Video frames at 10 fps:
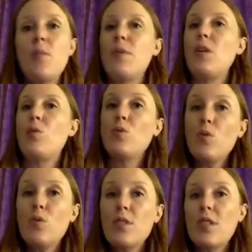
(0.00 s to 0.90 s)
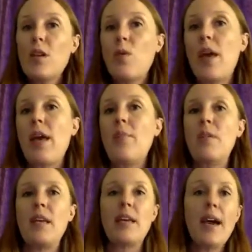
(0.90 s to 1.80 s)
putting rules in their way,
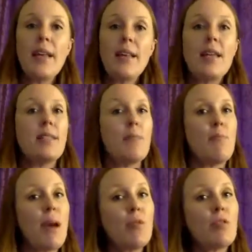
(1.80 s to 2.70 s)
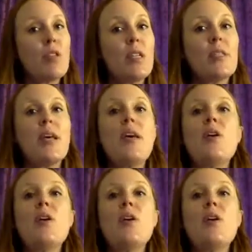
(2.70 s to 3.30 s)
putting guidelines and boundaries.